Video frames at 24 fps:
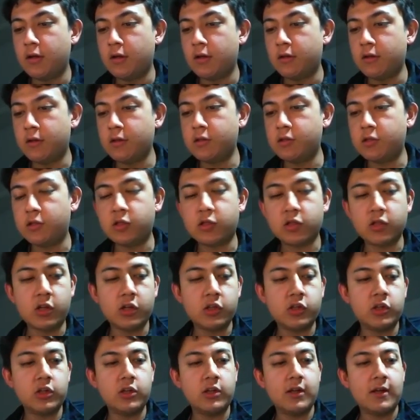this
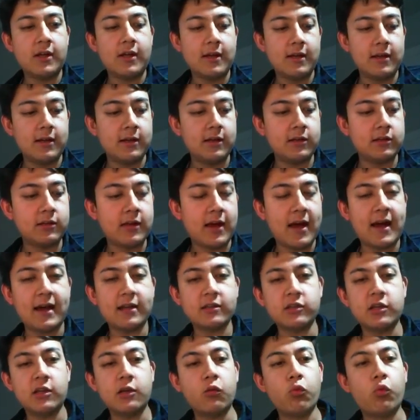discussion is
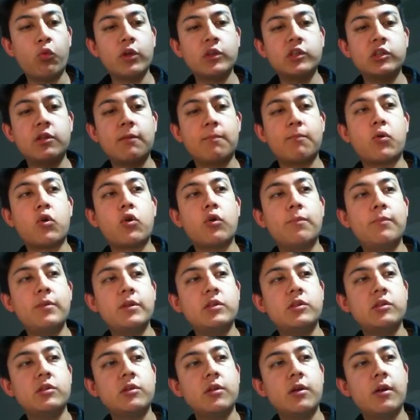asking, what's the
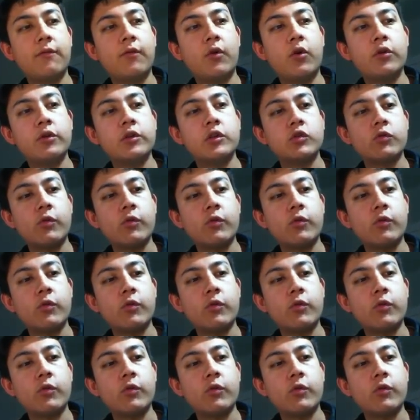purpose of all these